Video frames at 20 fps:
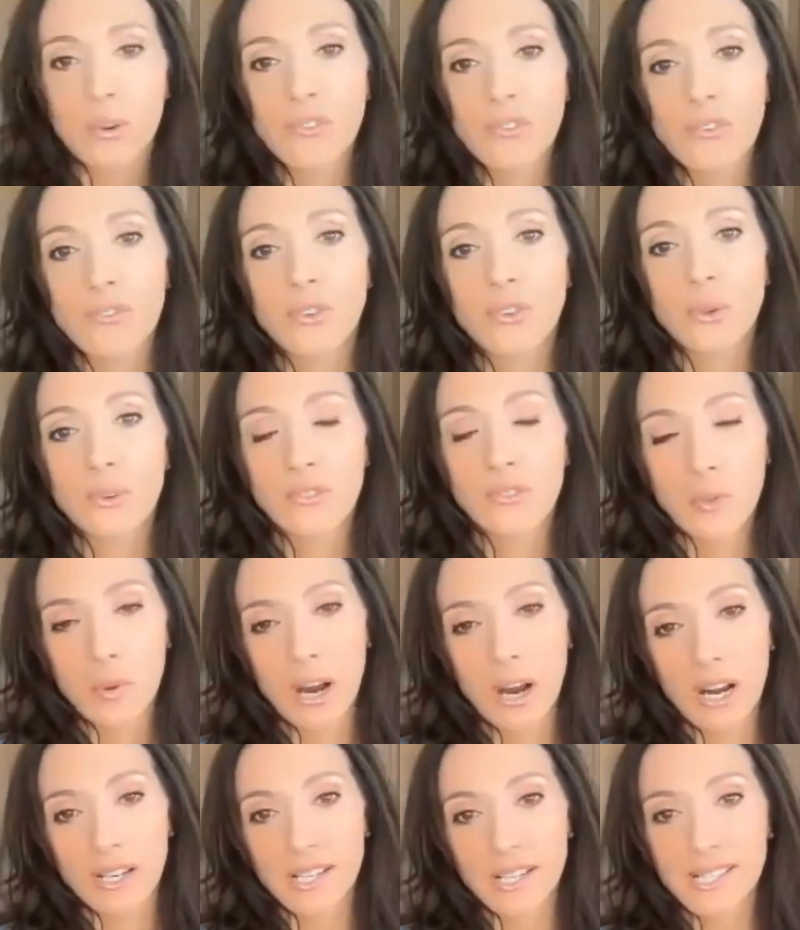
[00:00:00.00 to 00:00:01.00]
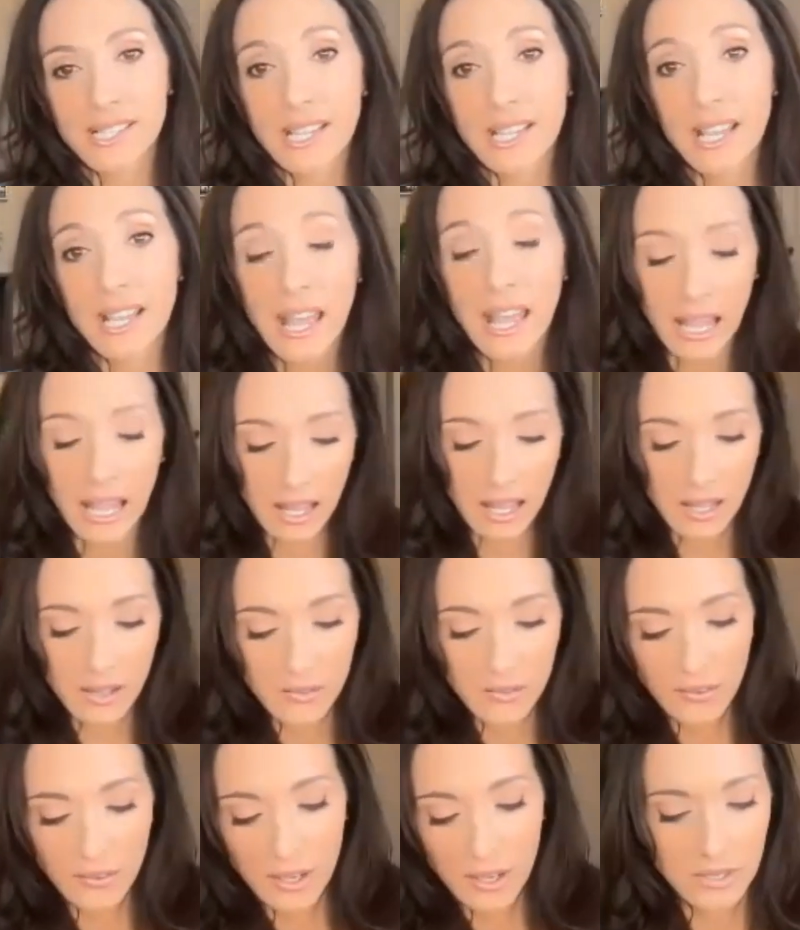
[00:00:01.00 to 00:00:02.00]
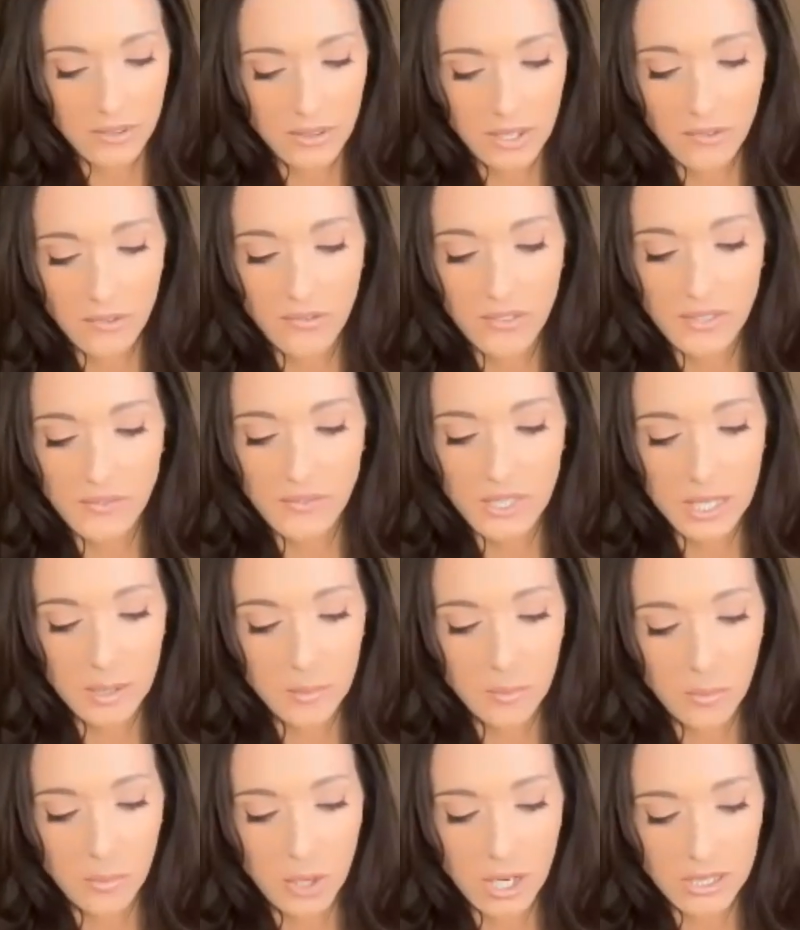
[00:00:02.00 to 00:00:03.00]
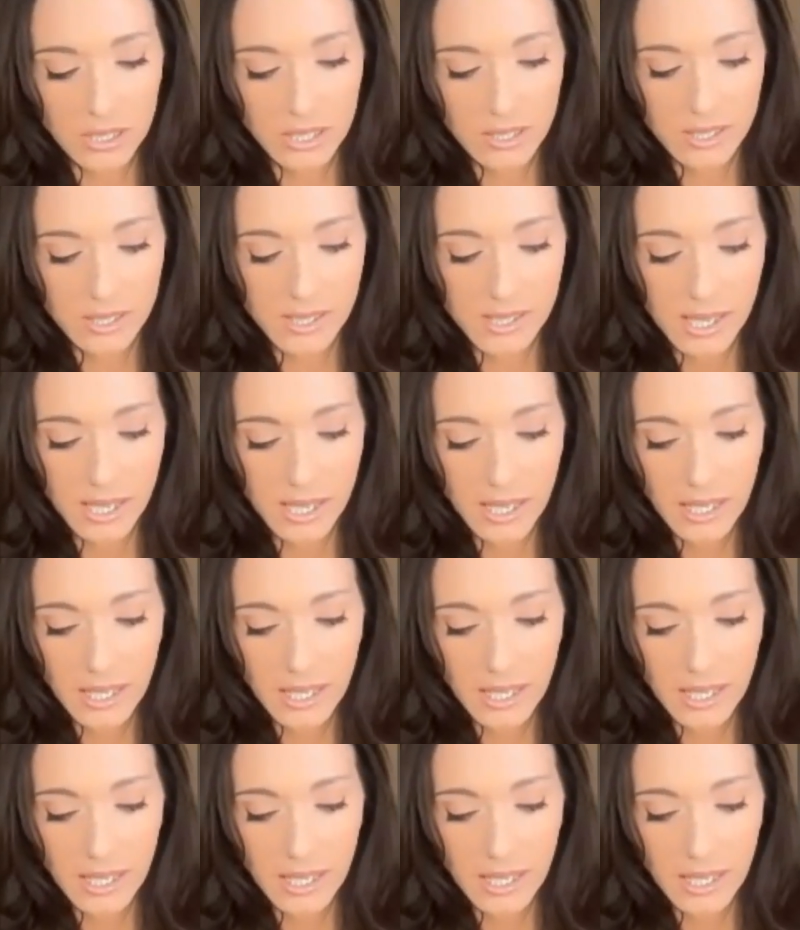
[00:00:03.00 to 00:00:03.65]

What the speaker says: of a few of the products. They have, I think, 15 products,